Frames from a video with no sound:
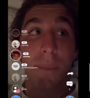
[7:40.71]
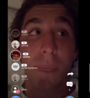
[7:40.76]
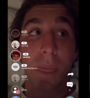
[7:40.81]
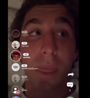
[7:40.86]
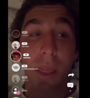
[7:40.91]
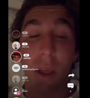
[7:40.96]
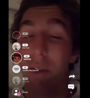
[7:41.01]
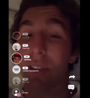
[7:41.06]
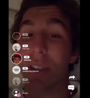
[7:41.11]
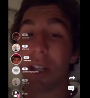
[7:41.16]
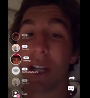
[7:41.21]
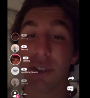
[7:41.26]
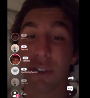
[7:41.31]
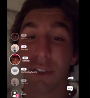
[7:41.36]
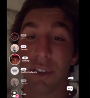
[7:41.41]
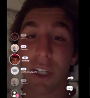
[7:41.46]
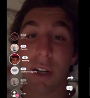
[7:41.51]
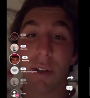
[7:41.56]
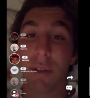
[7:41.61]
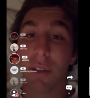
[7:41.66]
Those guys
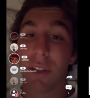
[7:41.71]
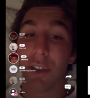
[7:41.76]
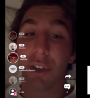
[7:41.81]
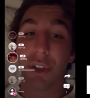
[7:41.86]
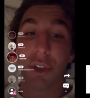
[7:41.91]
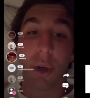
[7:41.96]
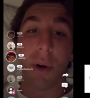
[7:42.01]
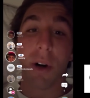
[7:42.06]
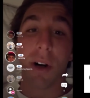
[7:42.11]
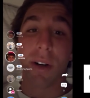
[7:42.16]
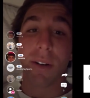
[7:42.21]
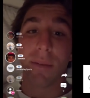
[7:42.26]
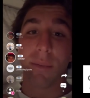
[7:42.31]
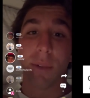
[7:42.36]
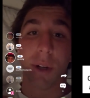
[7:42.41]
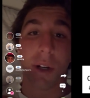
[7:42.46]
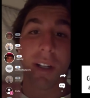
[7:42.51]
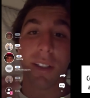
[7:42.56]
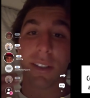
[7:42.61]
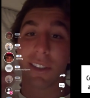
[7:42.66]
are generally short.
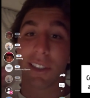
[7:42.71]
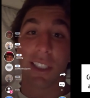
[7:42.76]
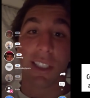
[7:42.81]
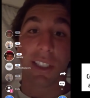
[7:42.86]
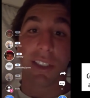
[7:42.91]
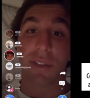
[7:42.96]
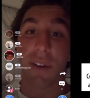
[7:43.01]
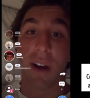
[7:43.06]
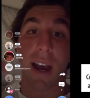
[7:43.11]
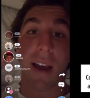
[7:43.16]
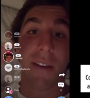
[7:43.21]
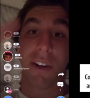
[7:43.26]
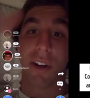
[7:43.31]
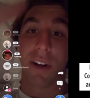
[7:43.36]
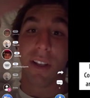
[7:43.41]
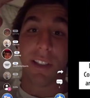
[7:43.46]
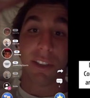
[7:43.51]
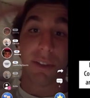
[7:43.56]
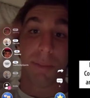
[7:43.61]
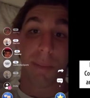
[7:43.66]
They're not 6'5". They're
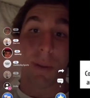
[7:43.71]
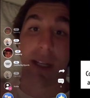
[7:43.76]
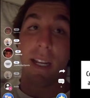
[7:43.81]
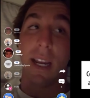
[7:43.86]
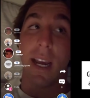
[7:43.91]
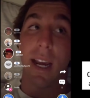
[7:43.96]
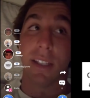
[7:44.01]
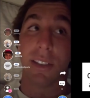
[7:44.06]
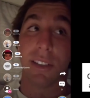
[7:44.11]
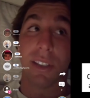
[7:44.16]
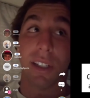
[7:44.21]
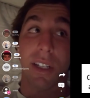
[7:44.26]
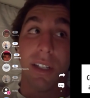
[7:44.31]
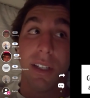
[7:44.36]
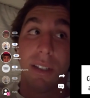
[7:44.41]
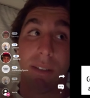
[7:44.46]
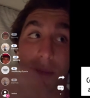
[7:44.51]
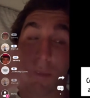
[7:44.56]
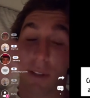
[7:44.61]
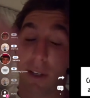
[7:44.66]
not these big guys.
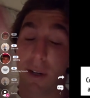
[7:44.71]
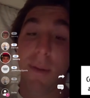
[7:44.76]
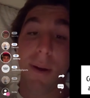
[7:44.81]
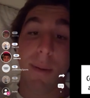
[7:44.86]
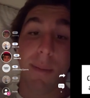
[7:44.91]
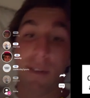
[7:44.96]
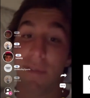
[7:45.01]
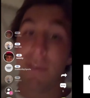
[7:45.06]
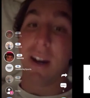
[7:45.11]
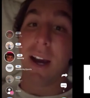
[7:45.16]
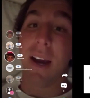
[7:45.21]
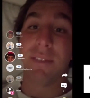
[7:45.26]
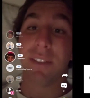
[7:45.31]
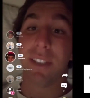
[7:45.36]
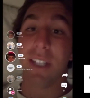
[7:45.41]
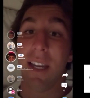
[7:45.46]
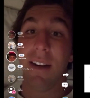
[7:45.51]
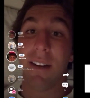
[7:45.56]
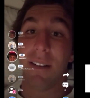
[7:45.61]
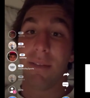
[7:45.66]
They're maybe
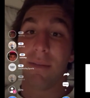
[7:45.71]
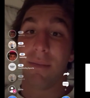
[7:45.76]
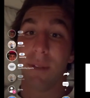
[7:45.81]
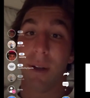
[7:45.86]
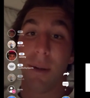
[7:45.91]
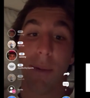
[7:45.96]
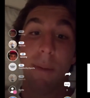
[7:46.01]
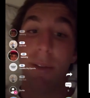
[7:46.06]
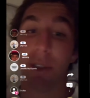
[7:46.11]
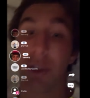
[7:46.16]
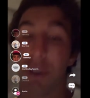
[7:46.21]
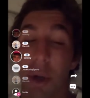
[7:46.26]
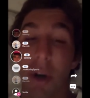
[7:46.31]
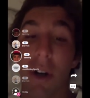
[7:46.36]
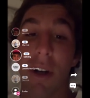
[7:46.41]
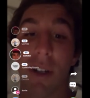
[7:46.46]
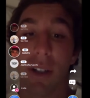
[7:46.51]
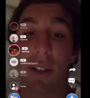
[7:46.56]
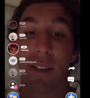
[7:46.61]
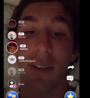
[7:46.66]
5'10". They're maybe shorter.